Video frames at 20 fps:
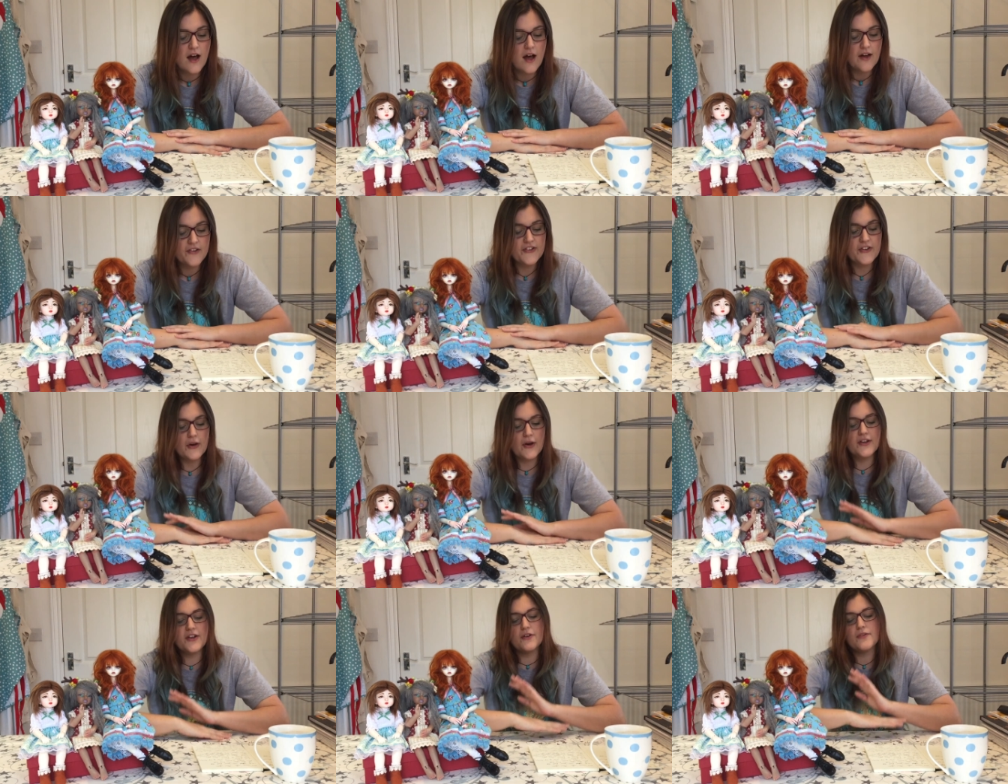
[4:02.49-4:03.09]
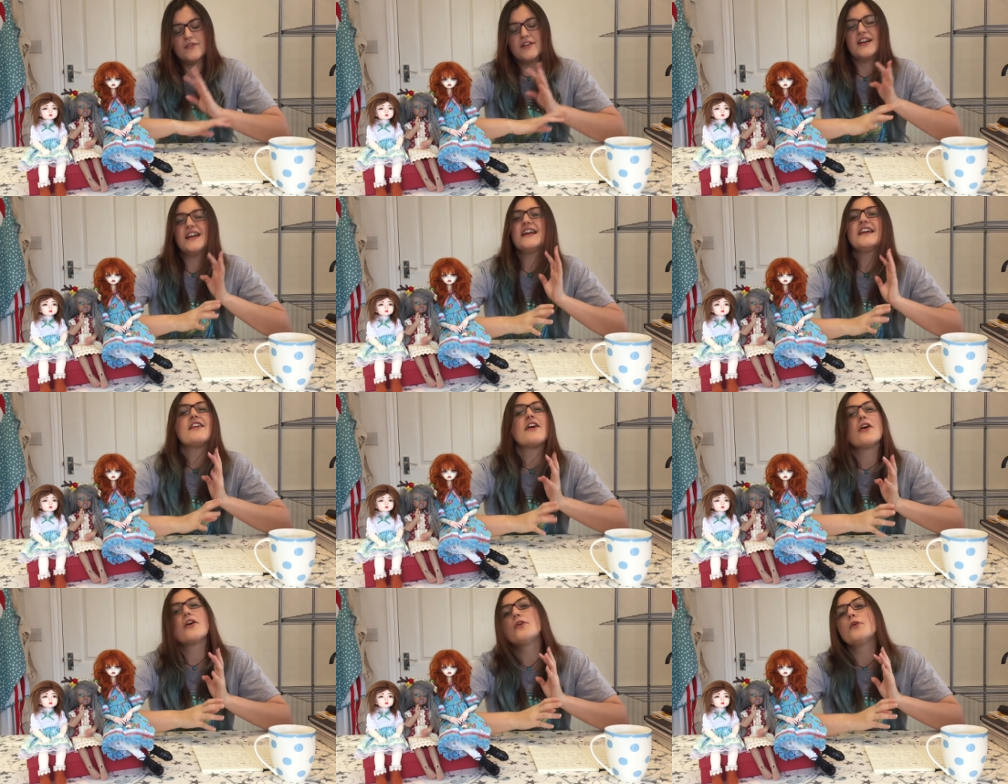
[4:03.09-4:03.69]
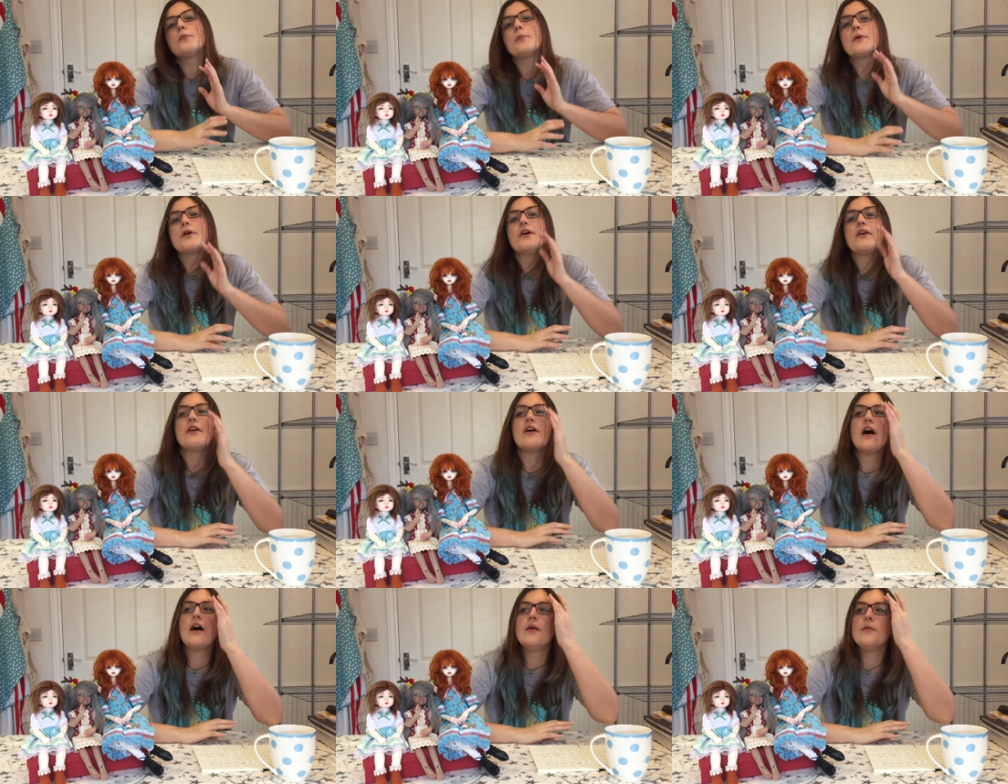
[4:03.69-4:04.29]
So I don't really know,
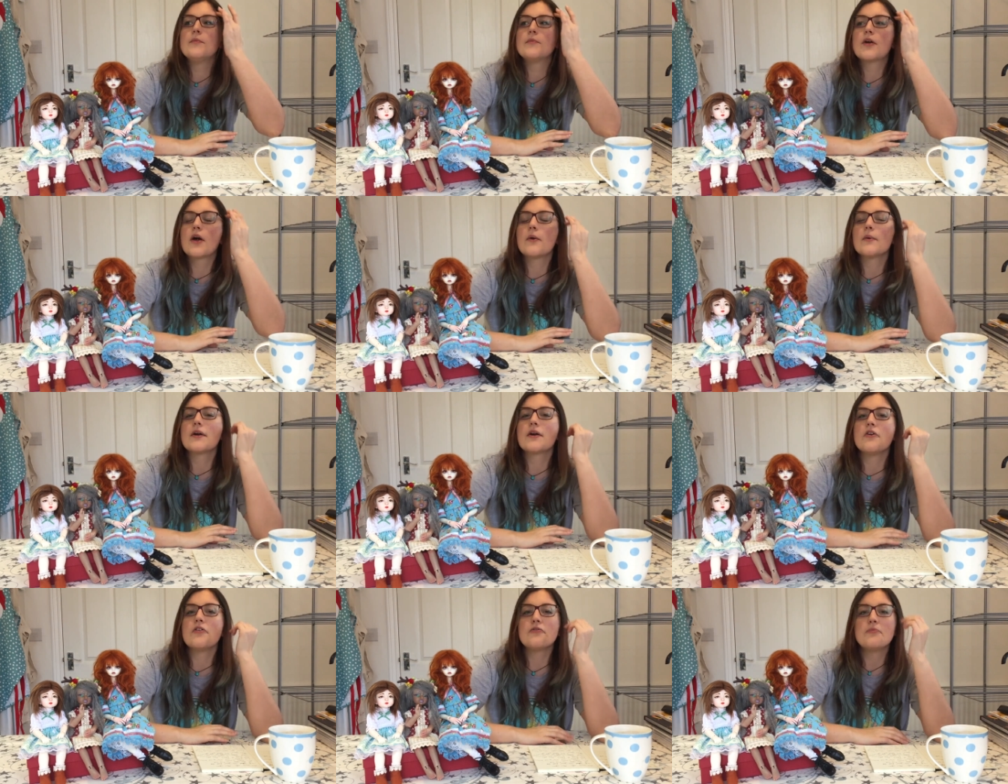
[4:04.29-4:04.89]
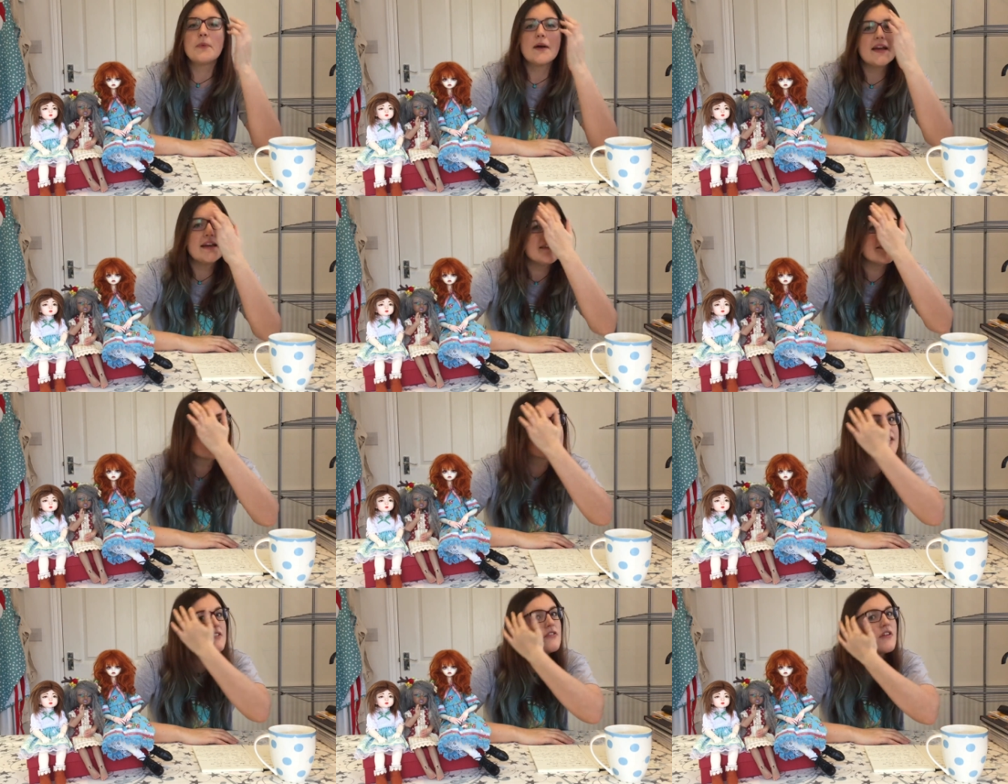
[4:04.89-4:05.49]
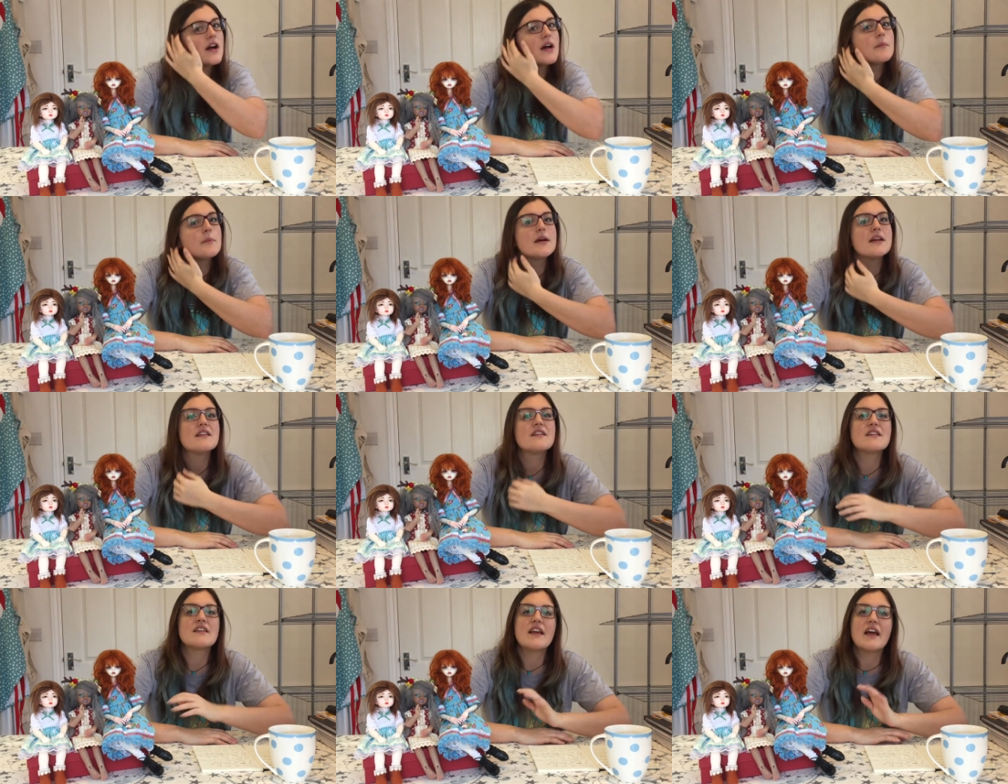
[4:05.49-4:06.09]
but going off my Instagram,
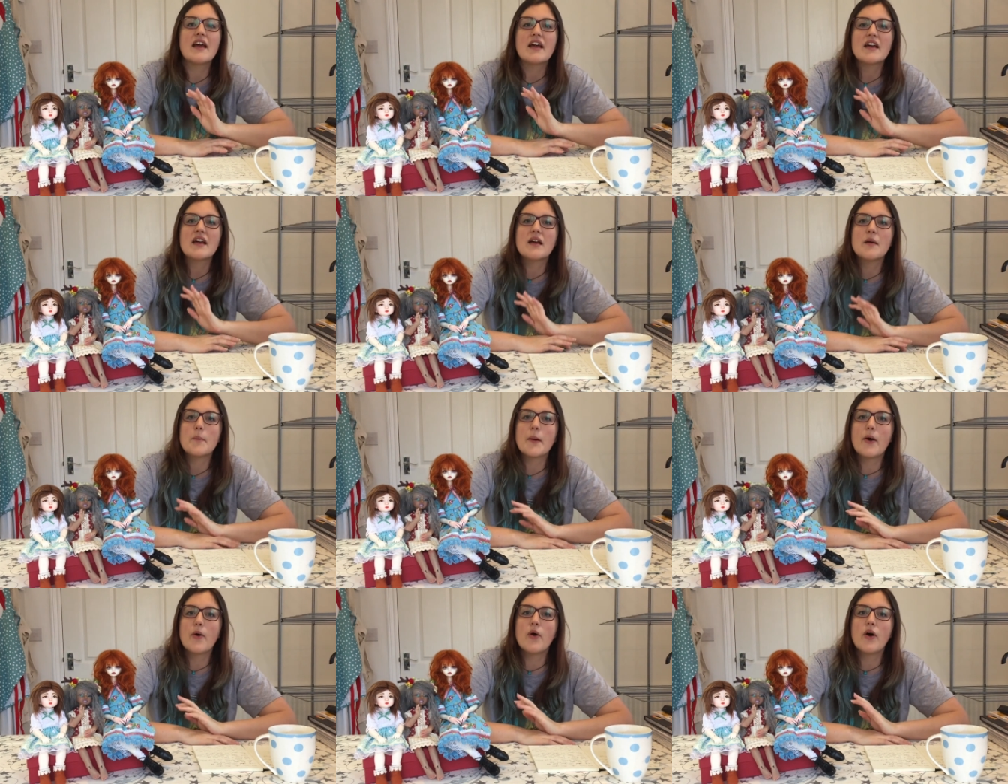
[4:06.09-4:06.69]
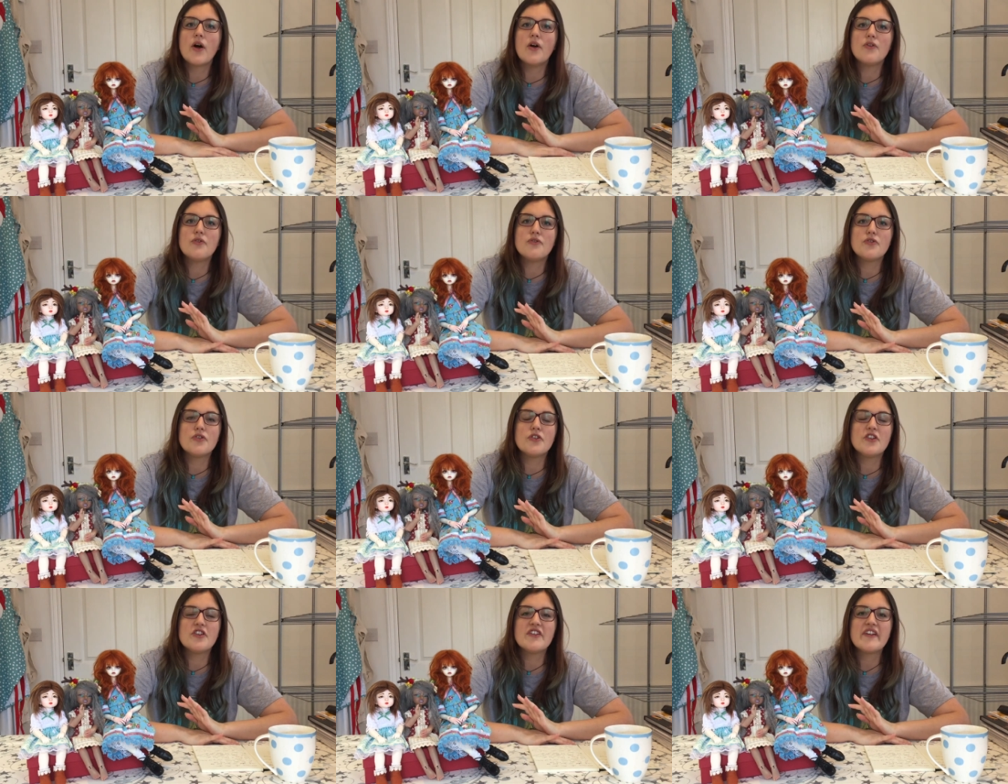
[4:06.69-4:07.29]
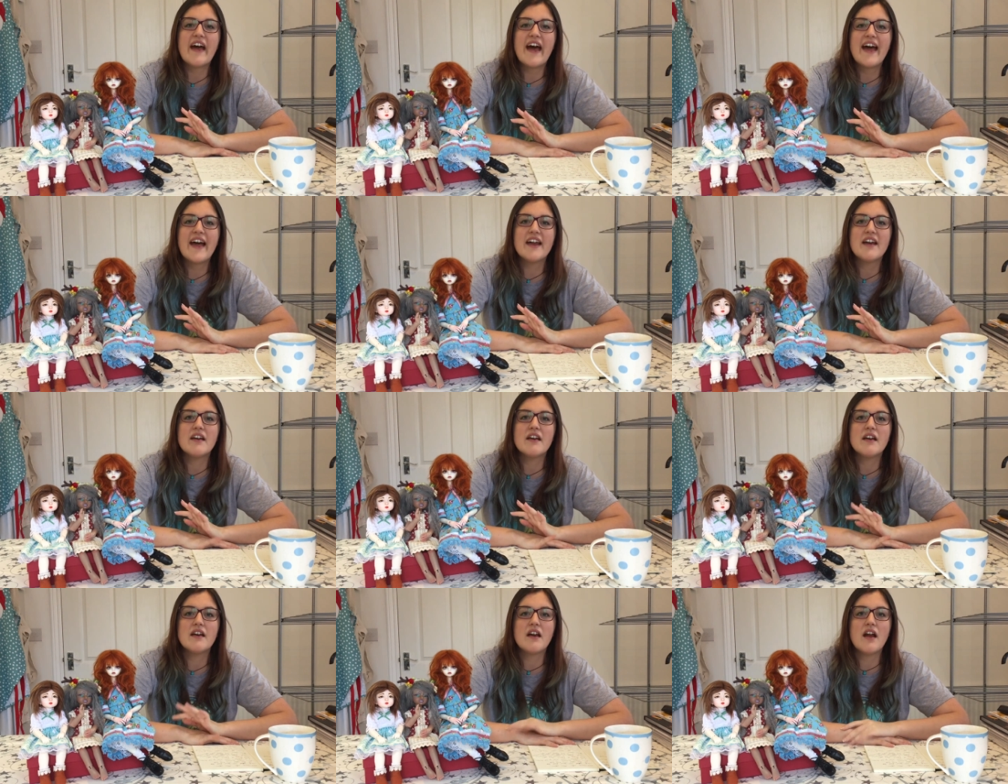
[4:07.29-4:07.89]
I'd say about
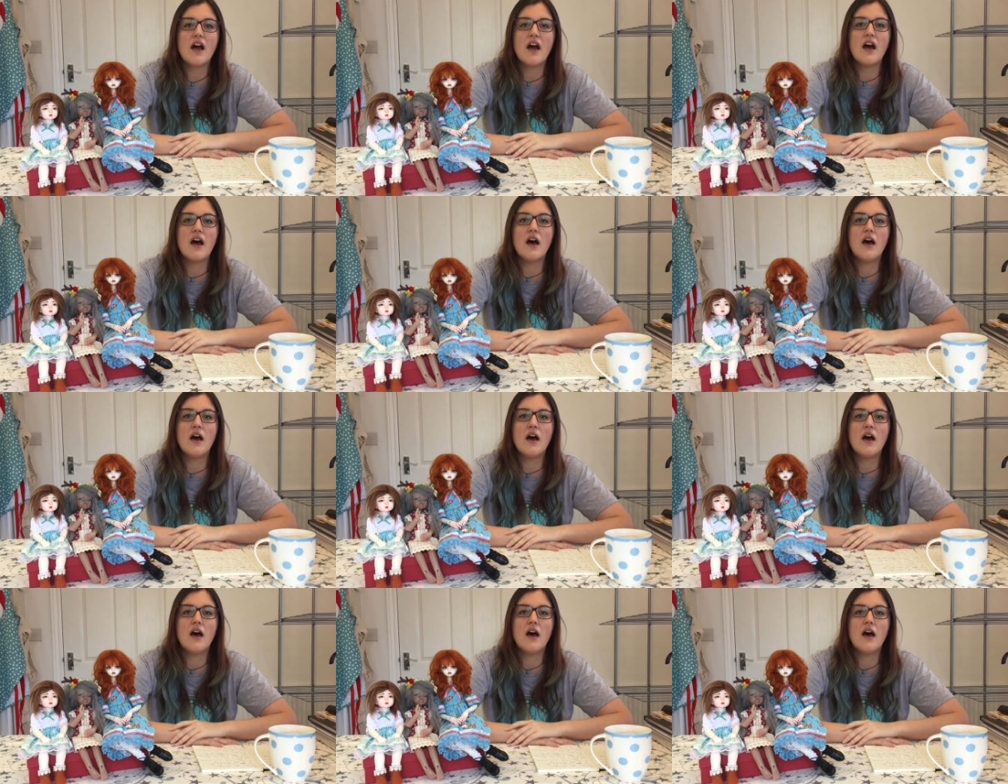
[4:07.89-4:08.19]
110